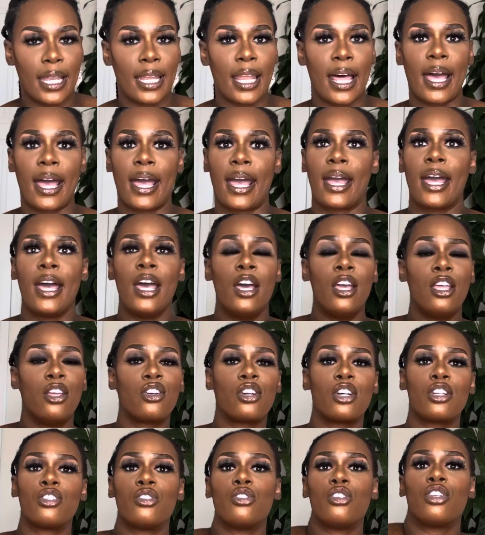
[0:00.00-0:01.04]
Like, you
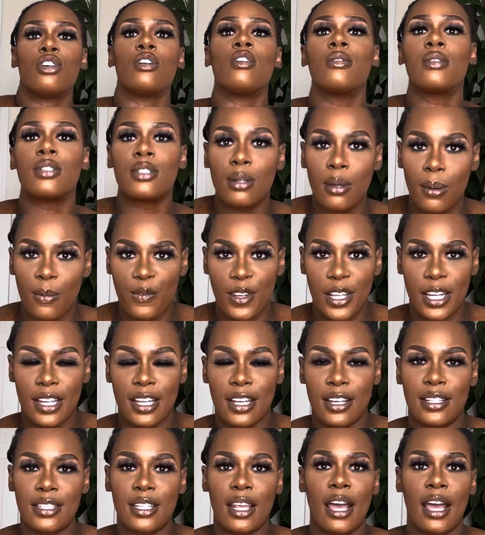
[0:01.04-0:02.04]
could do YouTube videos.